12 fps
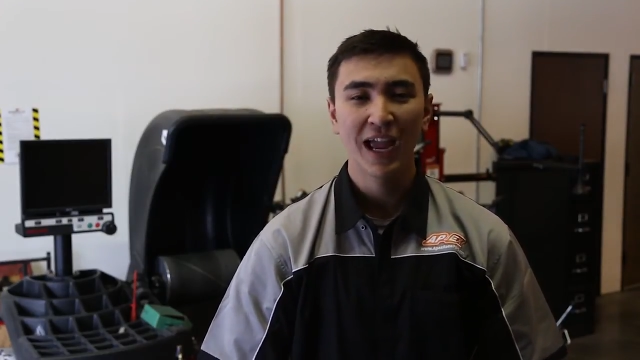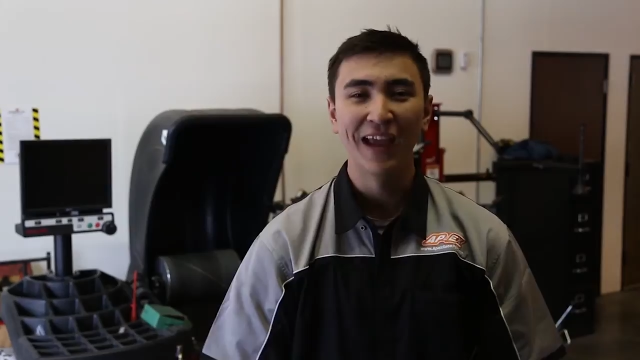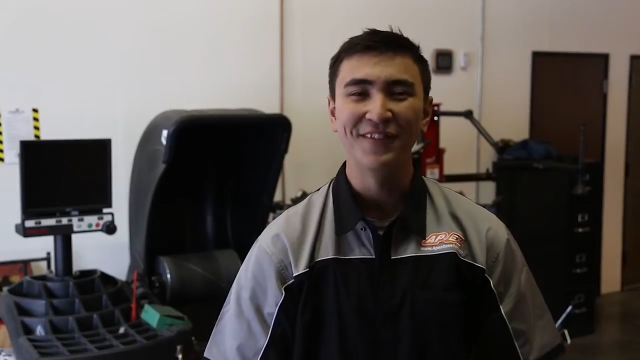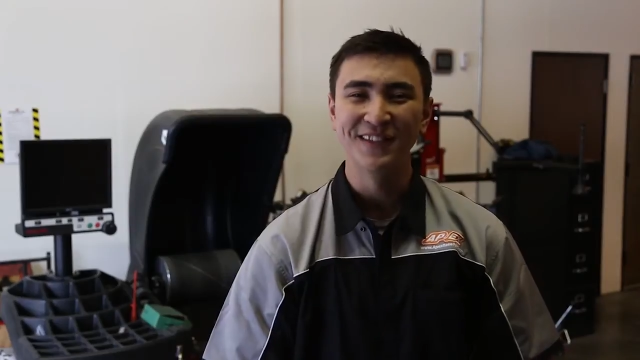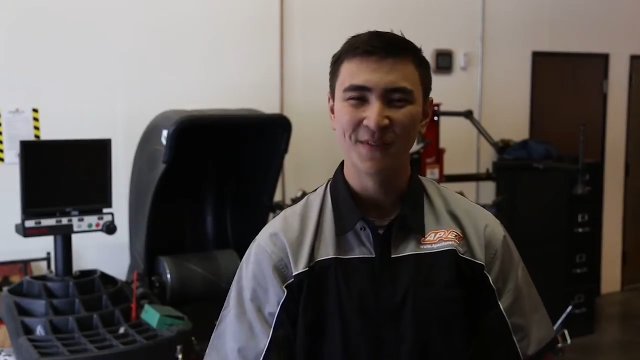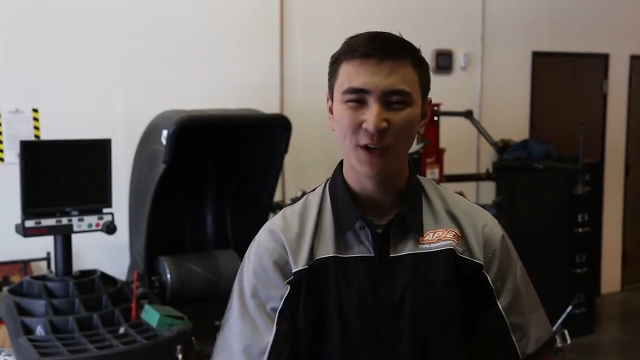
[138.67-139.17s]

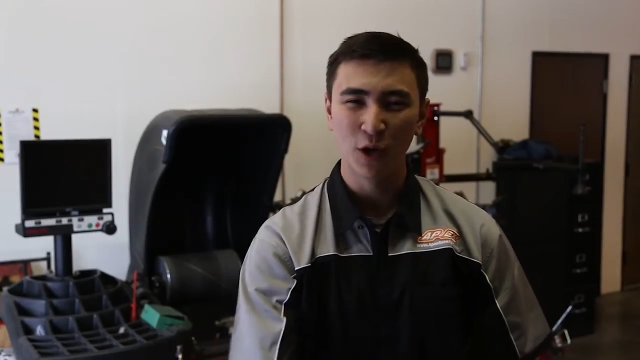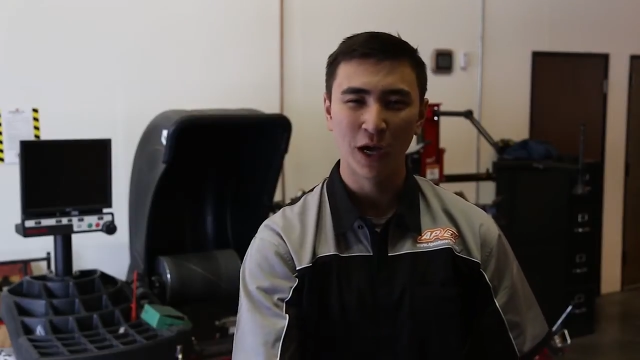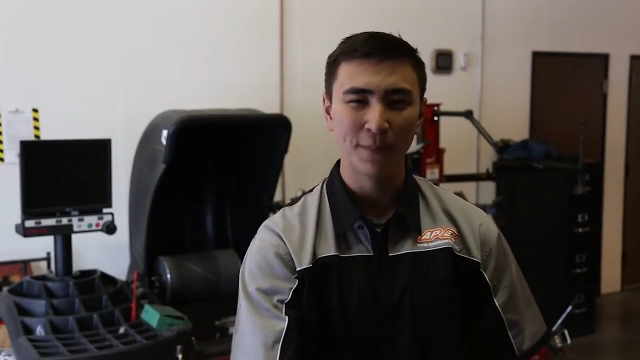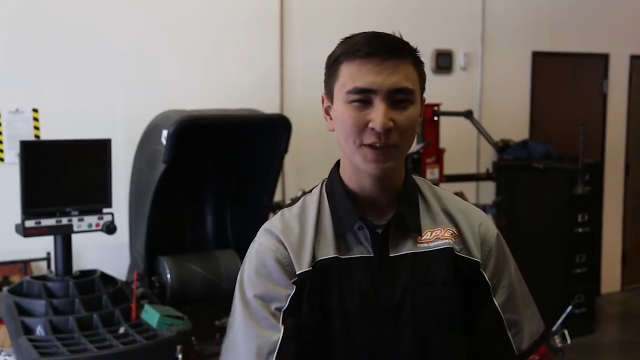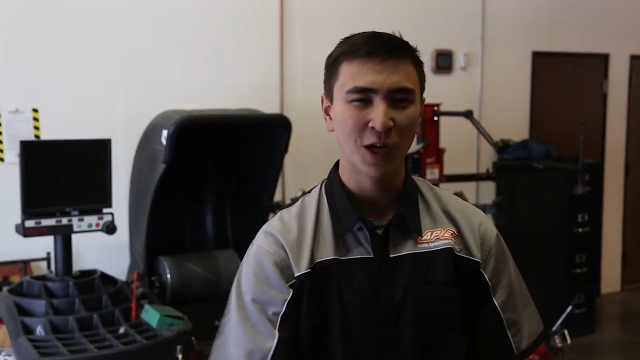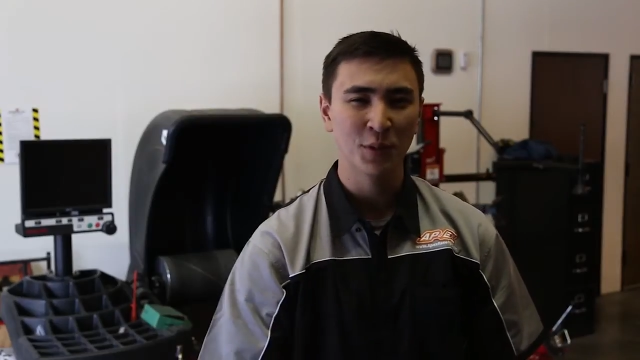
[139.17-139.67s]
If this video
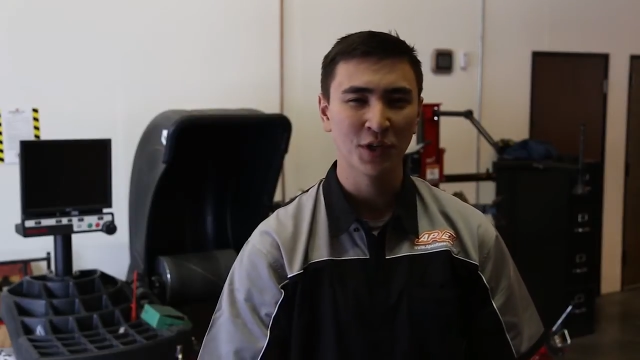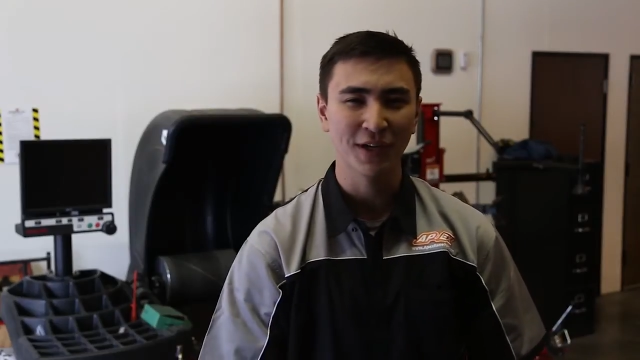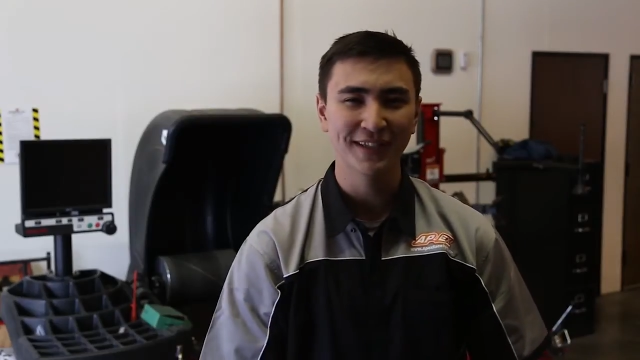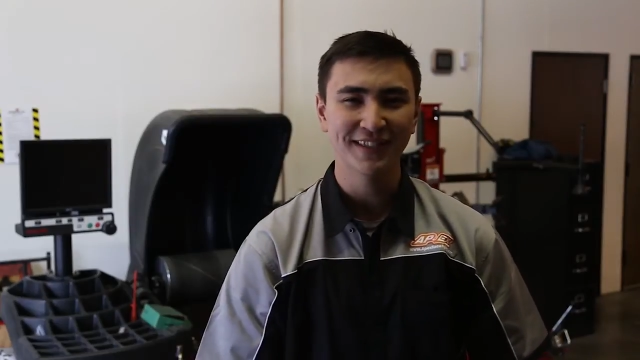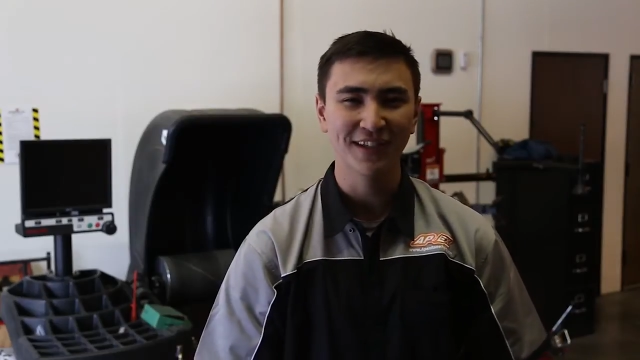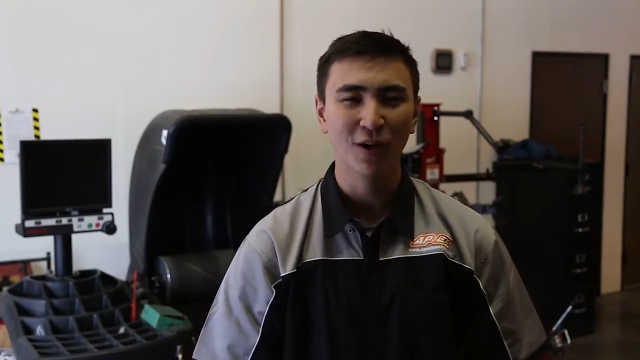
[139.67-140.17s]
helped you out with your
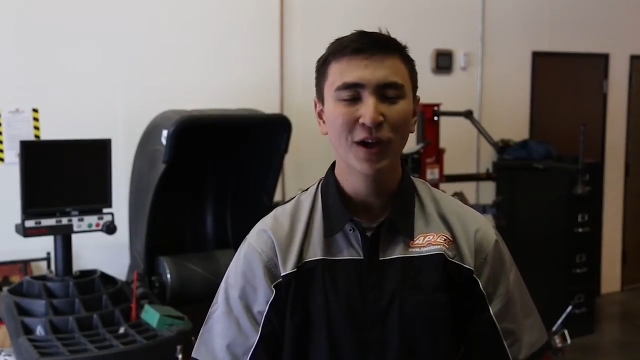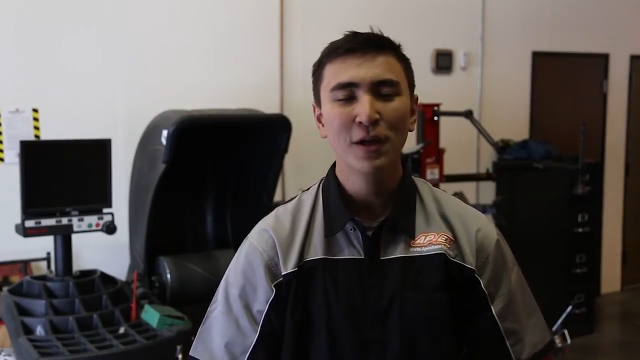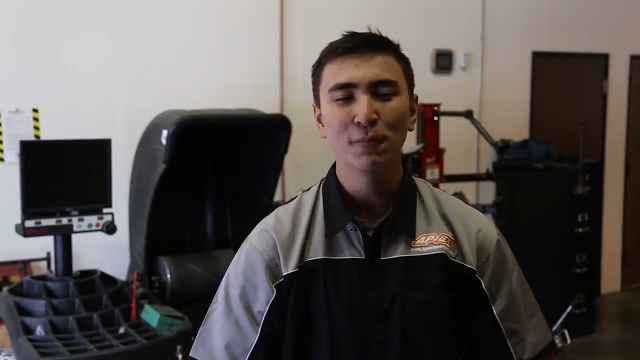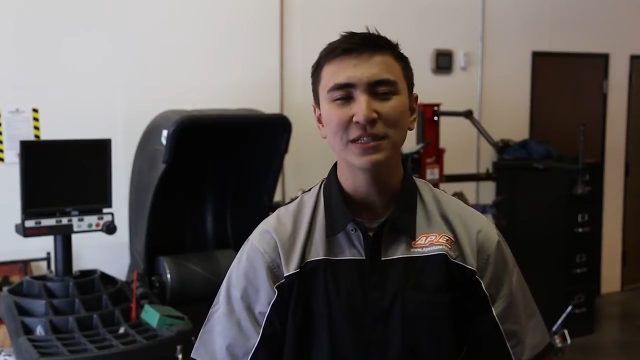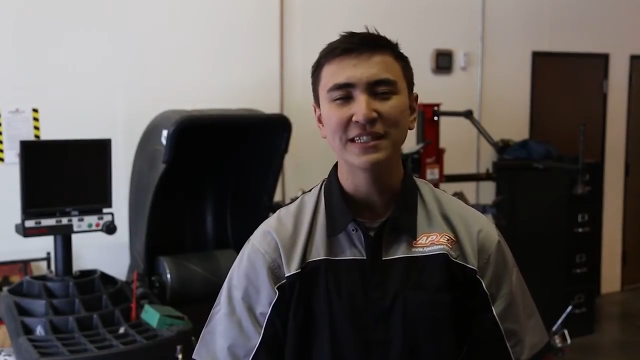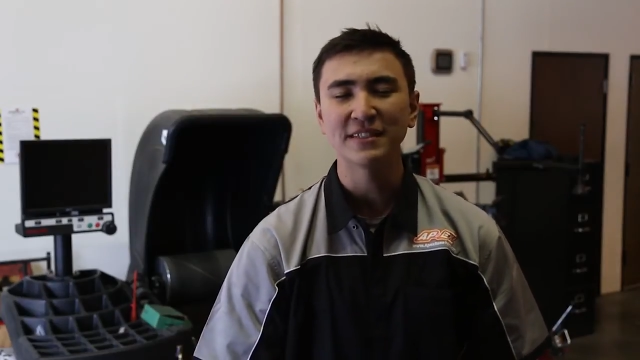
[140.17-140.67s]
install,
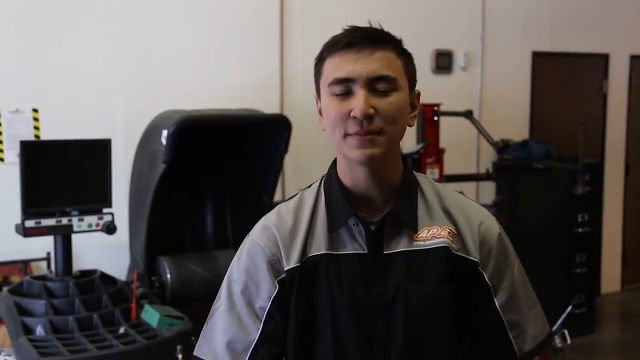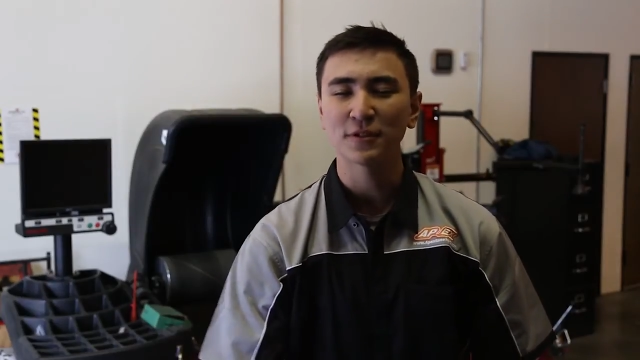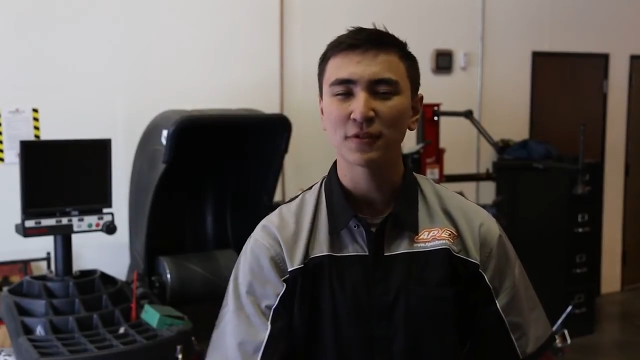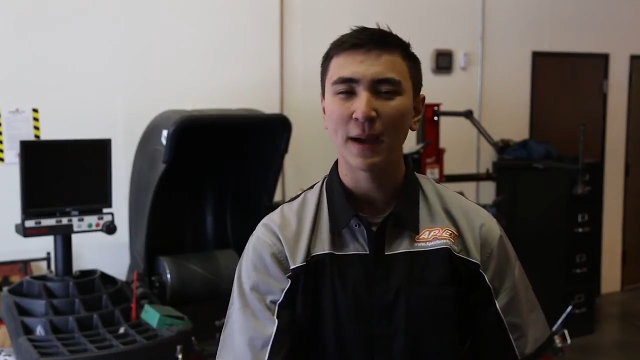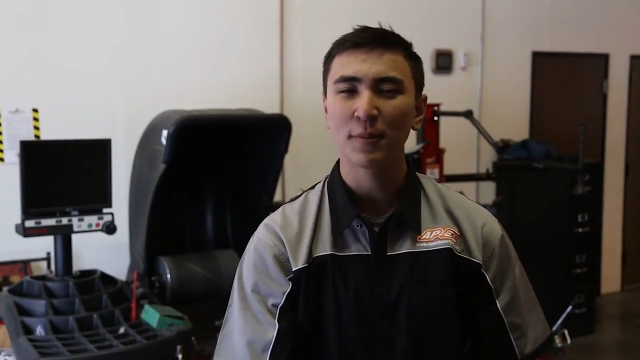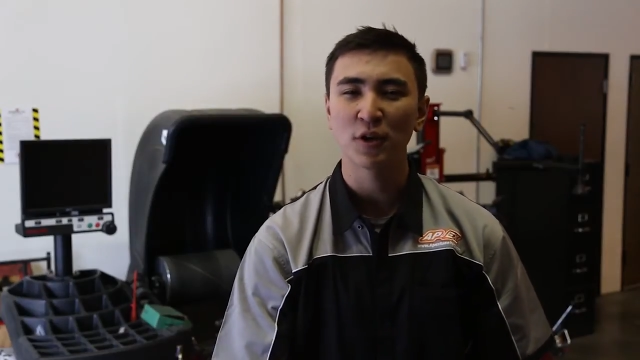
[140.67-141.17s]
please
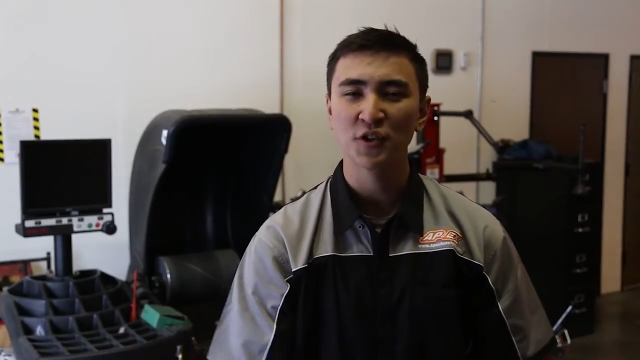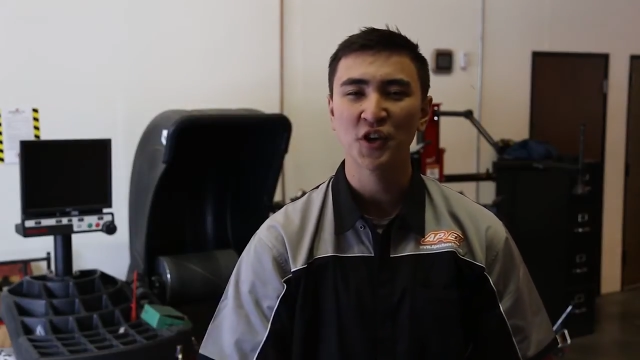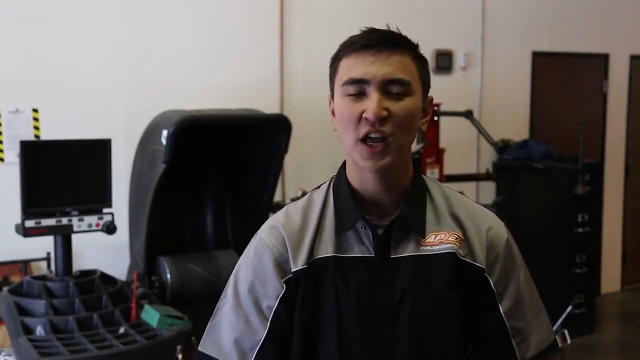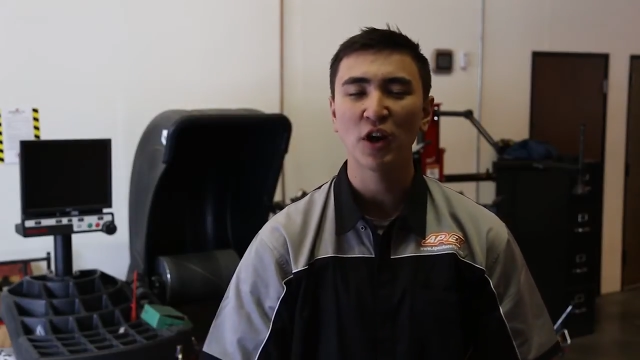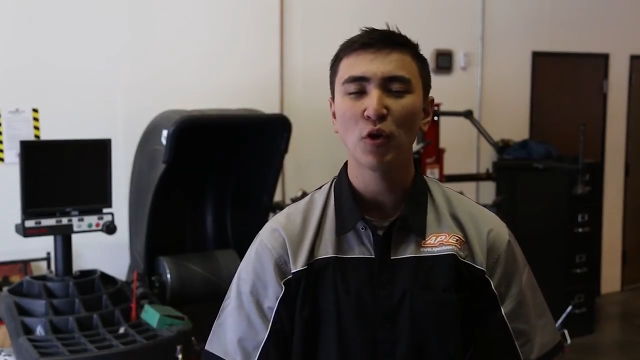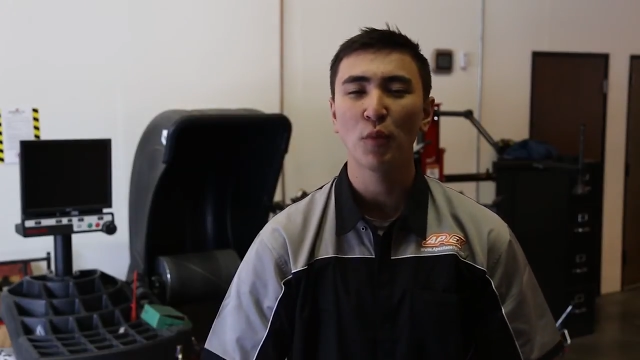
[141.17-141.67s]
subscribe to our
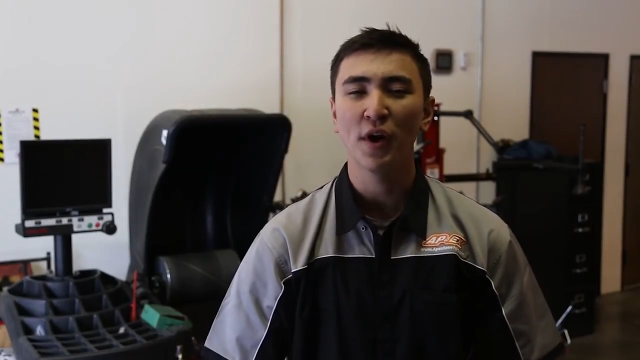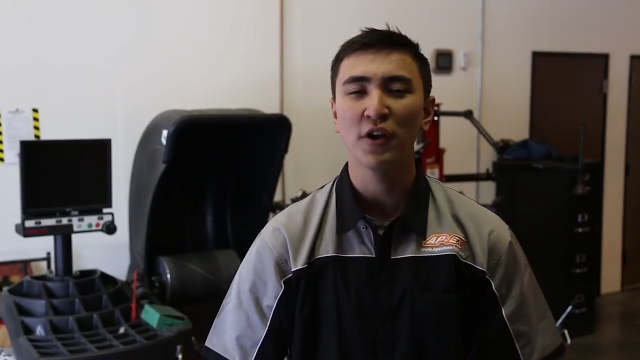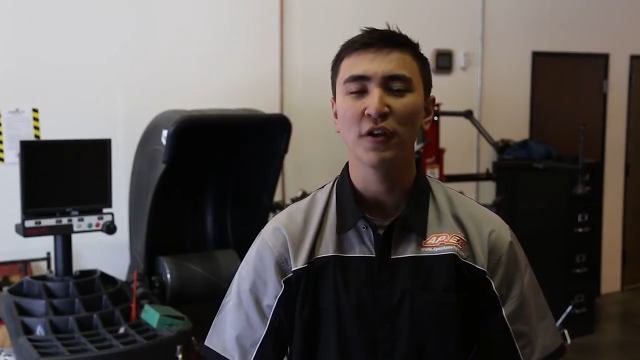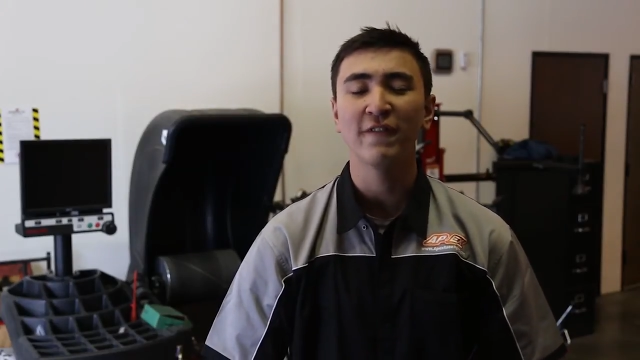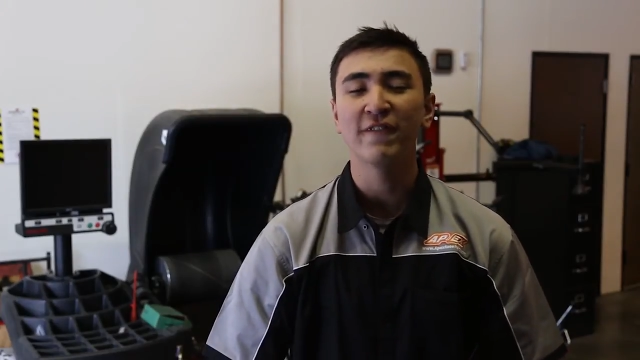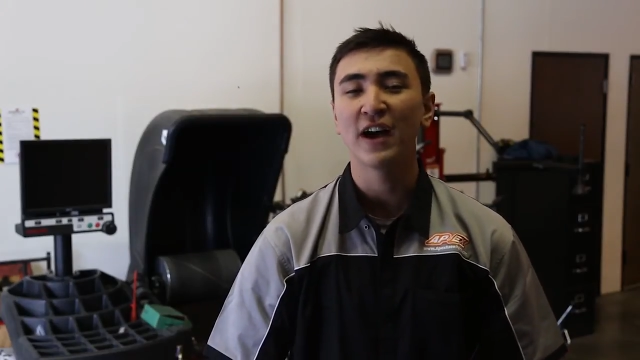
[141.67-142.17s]
channel where you'll